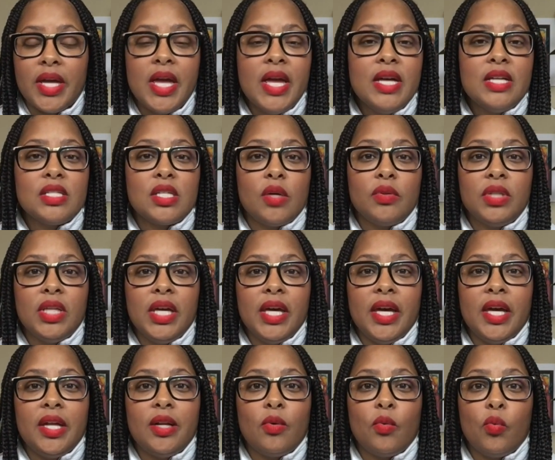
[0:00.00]
So
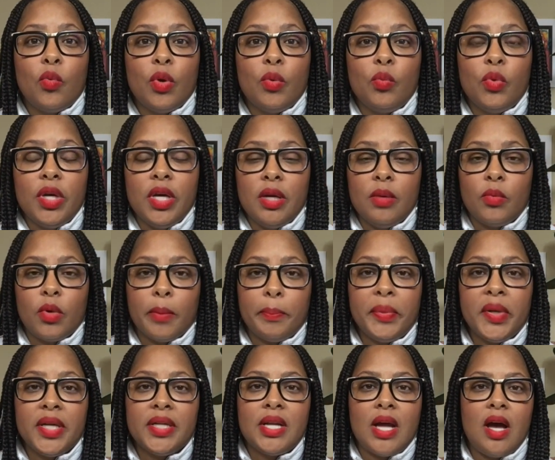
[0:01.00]
then when we were
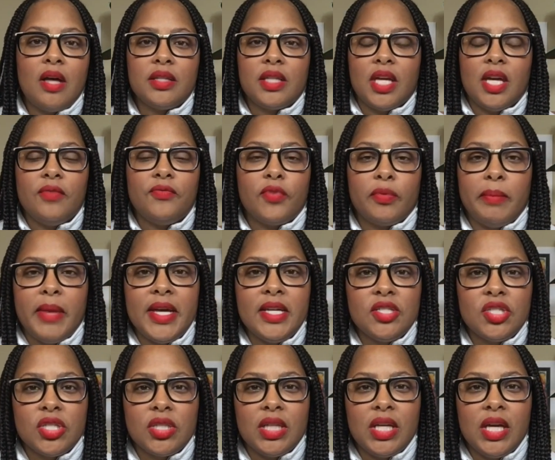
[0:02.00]
putting all the
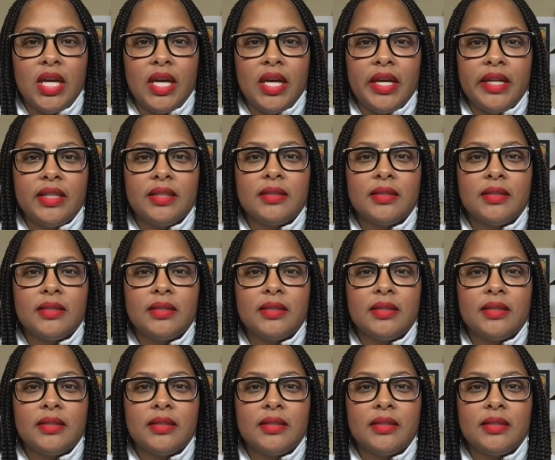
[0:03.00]
information in,